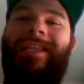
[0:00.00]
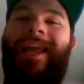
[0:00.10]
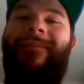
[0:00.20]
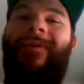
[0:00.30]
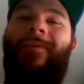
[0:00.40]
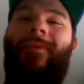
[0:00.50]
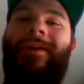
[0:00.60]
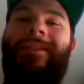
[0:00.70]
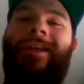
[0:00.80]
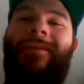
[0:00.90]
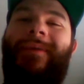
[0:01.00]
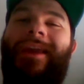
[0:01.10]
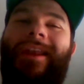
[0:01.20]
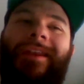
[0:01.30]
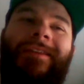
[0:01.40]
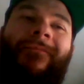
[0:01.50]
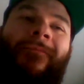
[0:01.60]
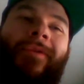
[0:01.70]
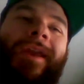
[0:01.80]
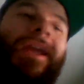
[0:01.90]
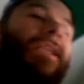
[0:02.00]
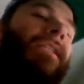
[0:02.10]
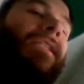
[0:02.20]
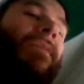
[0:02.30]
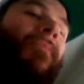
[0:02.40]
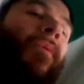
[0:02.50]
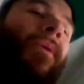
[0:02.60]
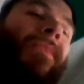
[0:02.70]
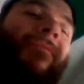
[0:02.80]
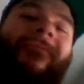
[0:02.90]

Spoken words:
David was gonna be heading to free agency, but when